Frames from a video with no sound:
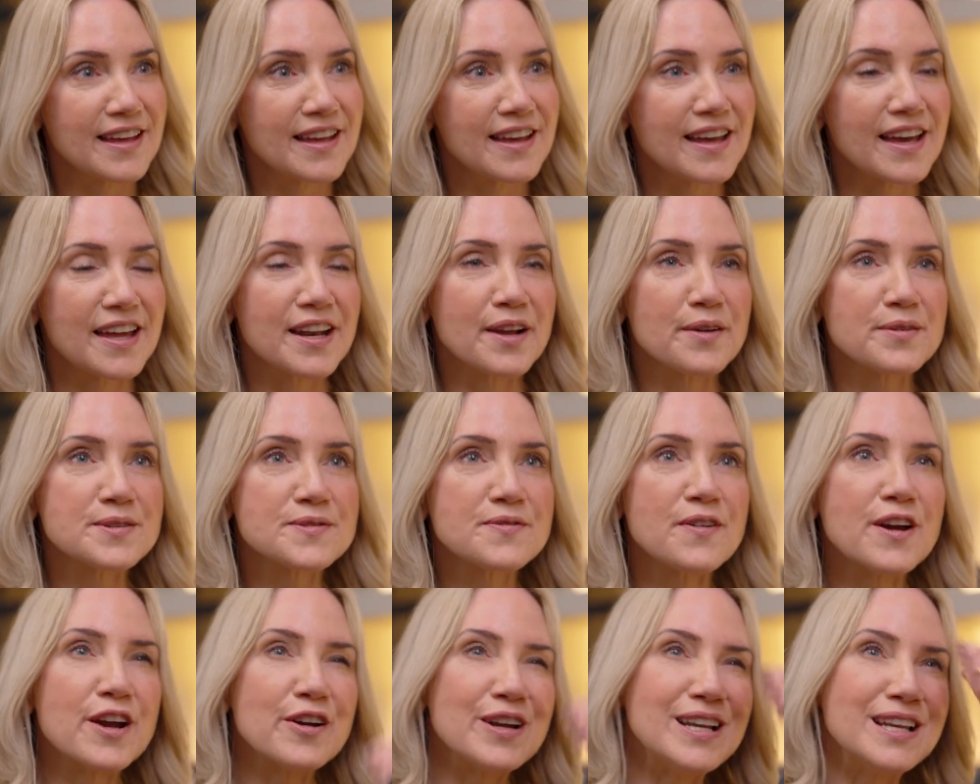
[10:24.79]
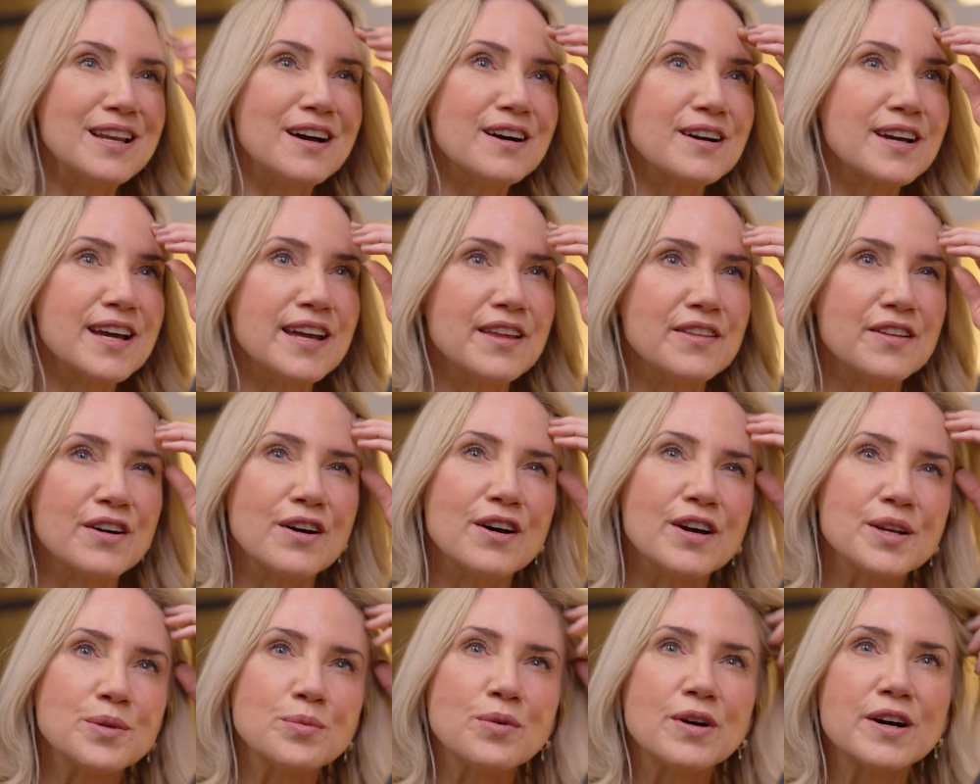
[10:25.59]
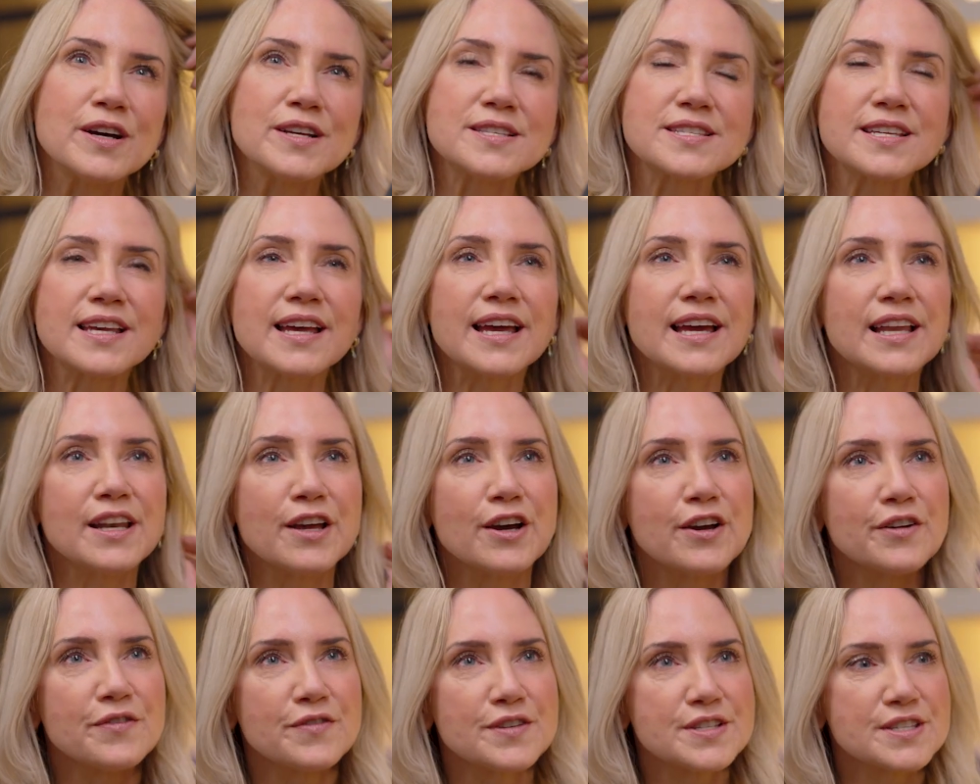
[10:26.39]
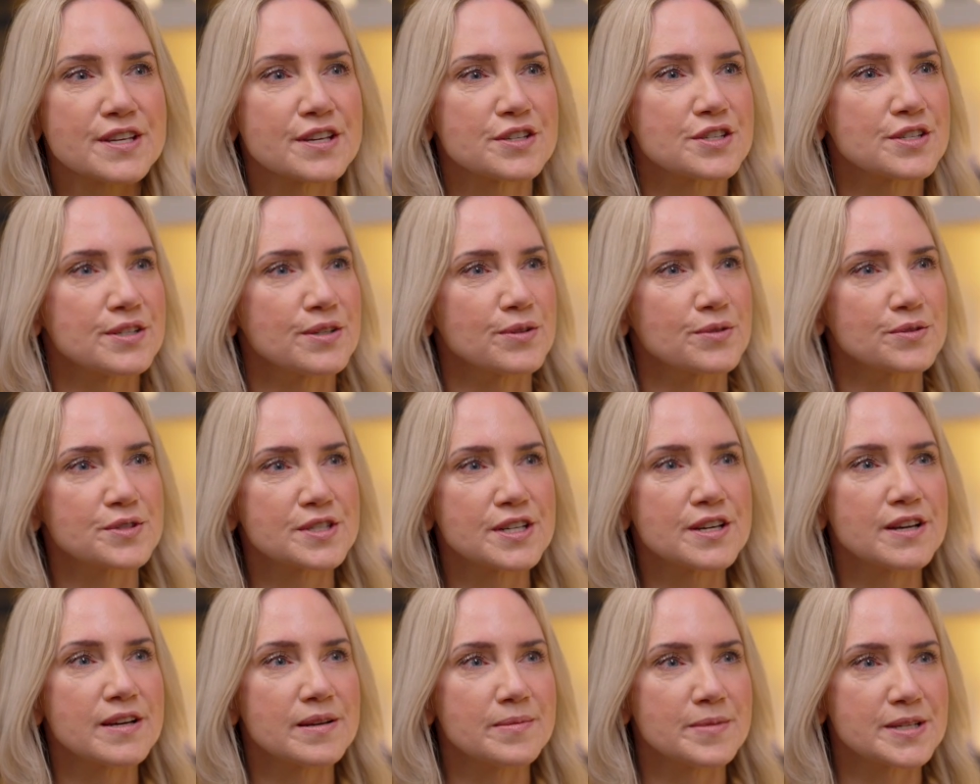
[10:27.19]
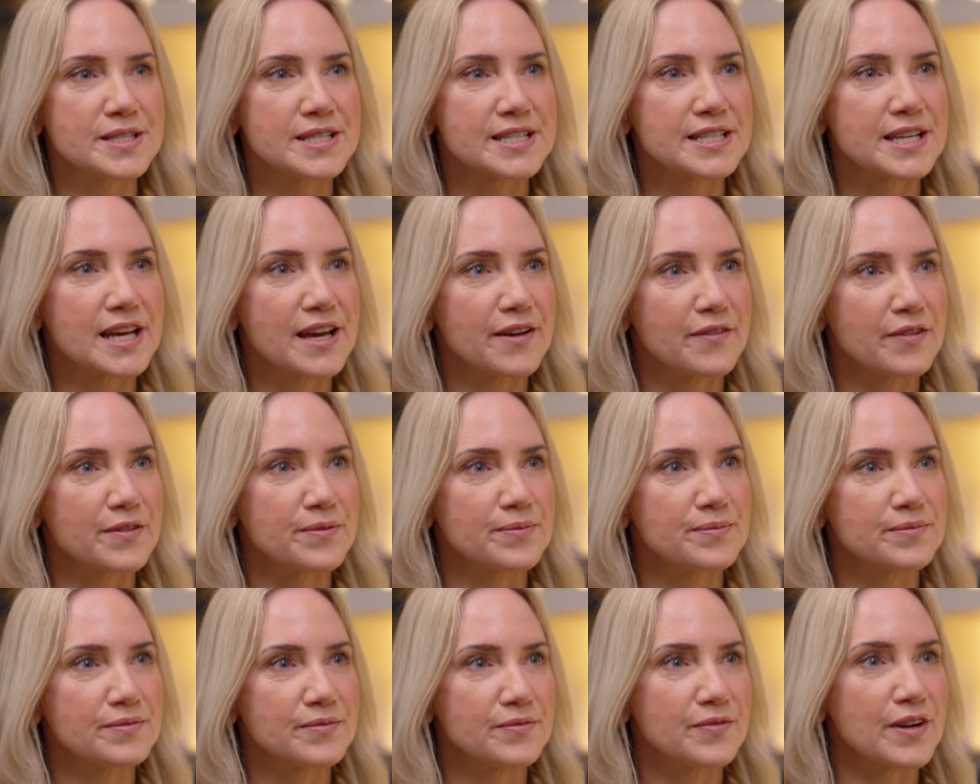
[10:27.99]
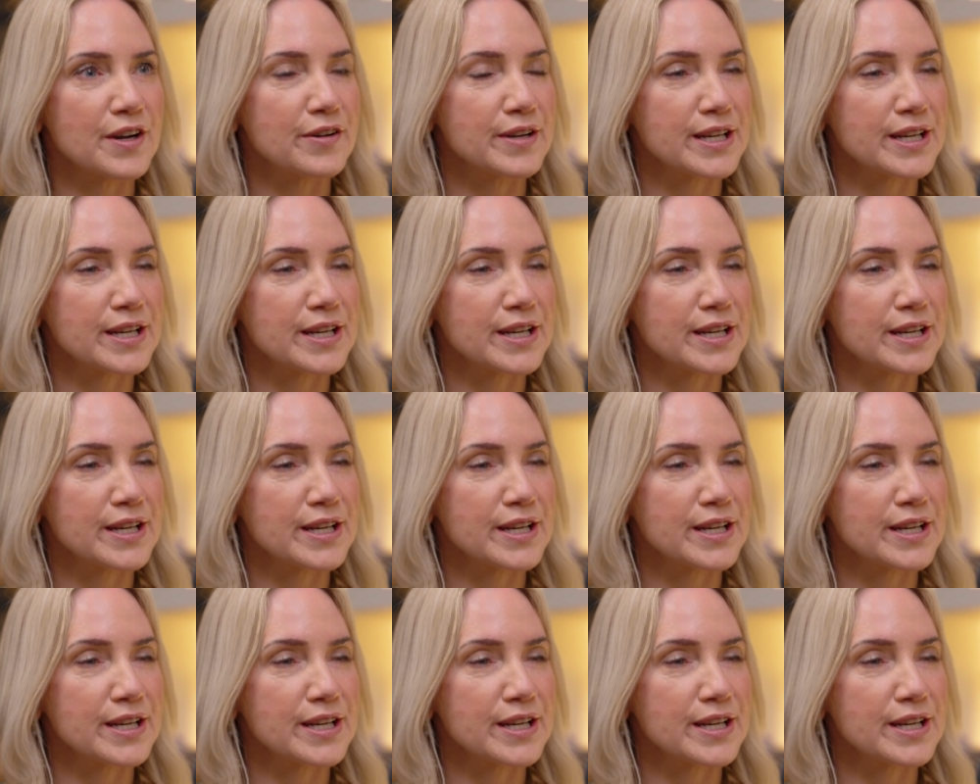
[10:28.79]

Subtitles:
And I was very lucky that I'd worked at Hello for such a long time. I did have a very